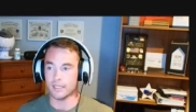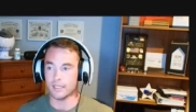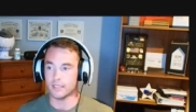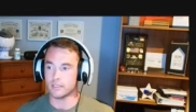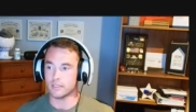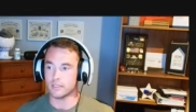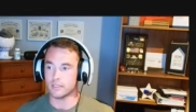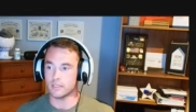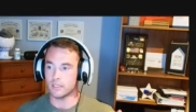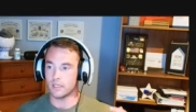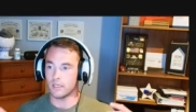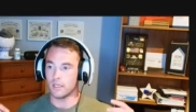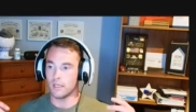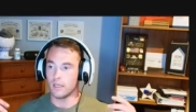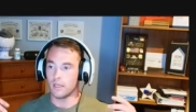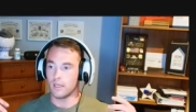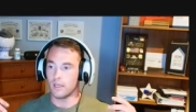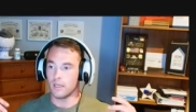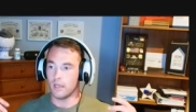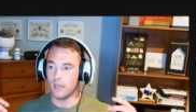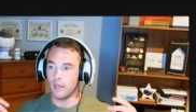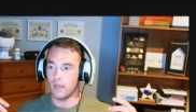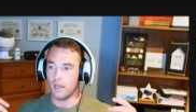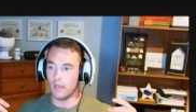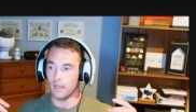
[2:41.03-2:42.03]
not
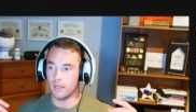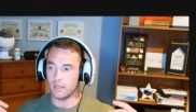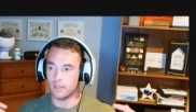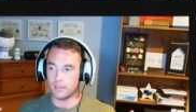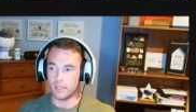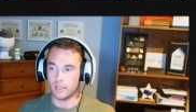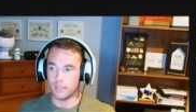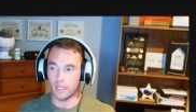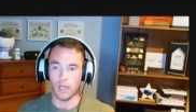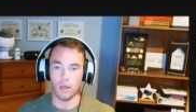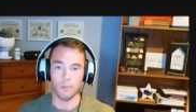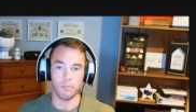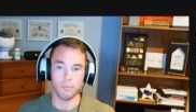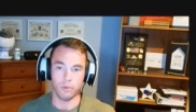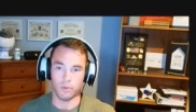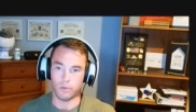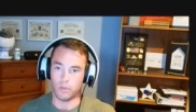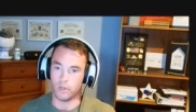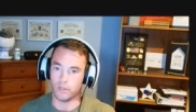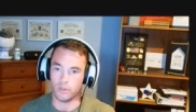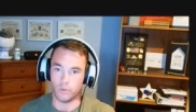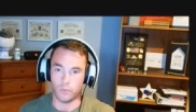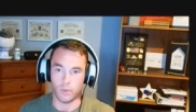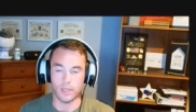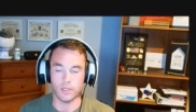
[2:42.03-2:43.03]
bias,
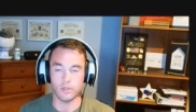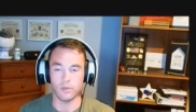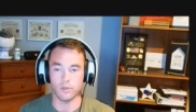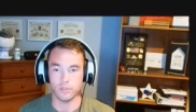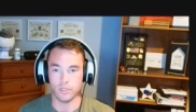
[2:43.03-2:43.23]
to help you